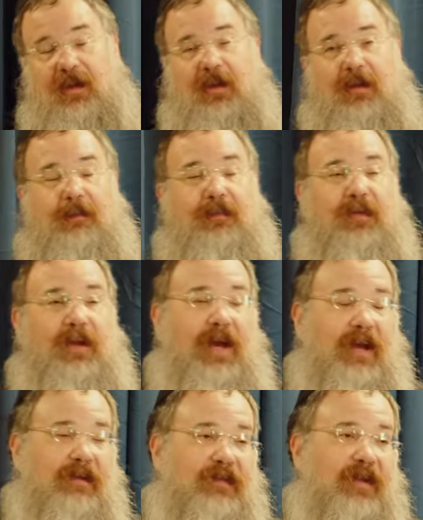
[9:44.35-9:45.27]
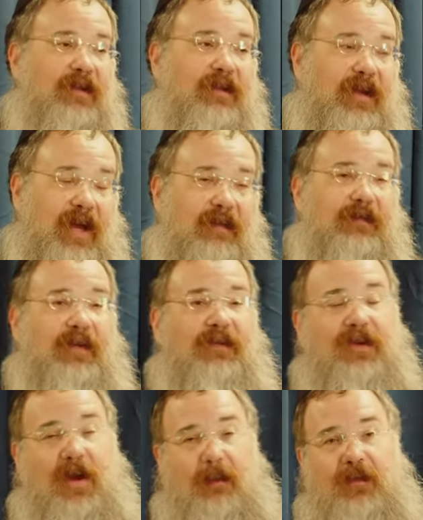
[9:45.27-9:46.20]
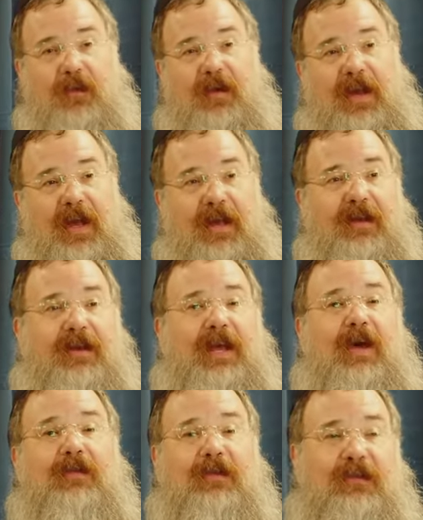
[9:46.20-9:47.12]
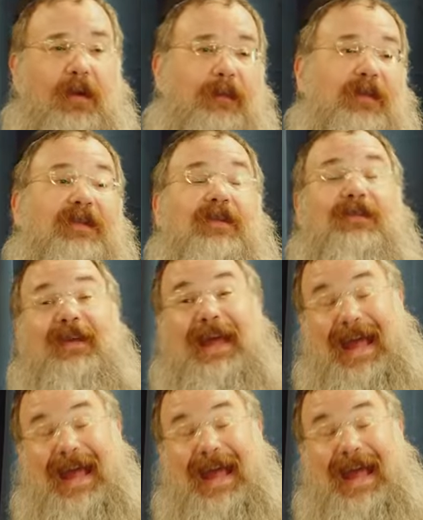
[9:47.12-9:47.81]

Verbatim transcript: implies that life has come to an end and now there's something that's